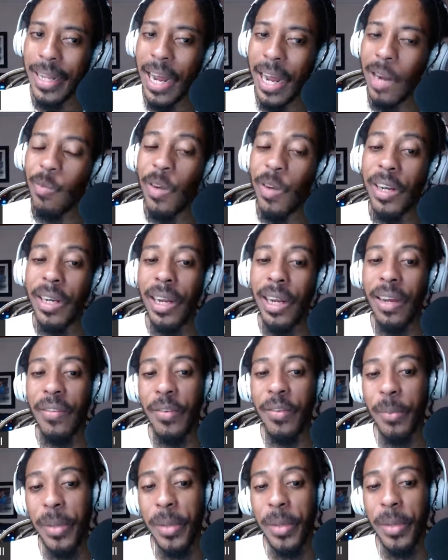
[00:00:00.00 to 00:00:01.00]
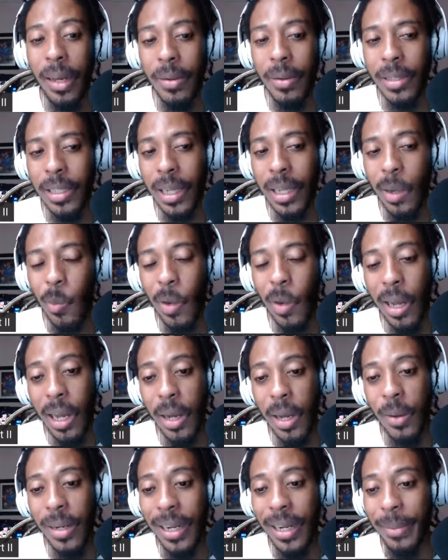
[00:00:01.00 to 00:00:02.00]
right there for me. I was like,
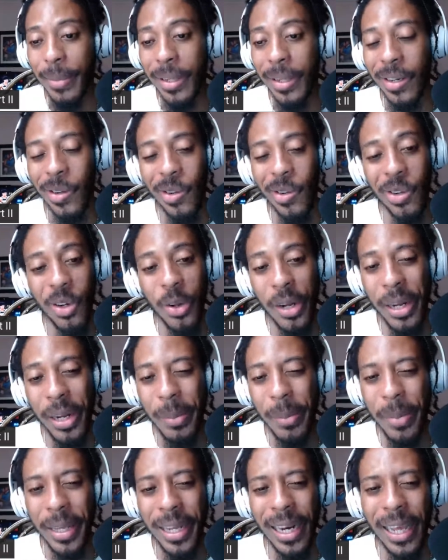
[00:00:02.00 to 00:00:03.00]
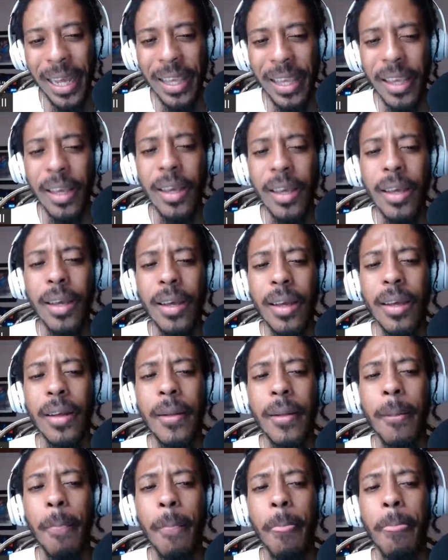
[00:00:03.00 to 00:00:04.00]
wow. I mean, you know what I mean? Like
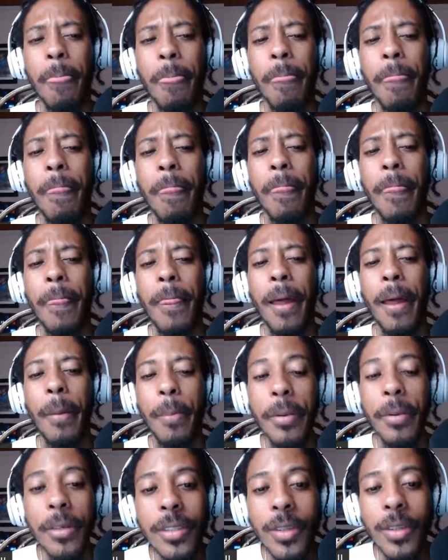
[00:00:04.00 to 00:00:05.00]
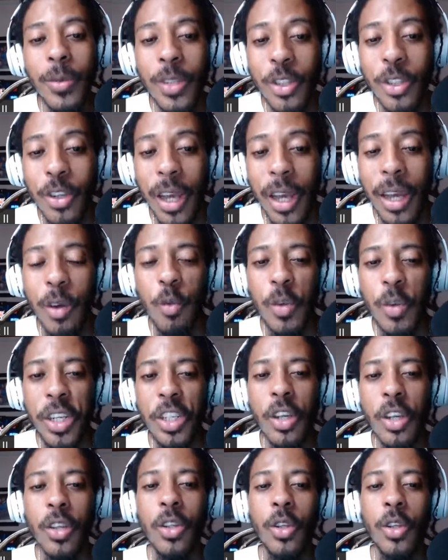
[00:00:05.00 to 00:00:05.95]
a person was trying to reach out to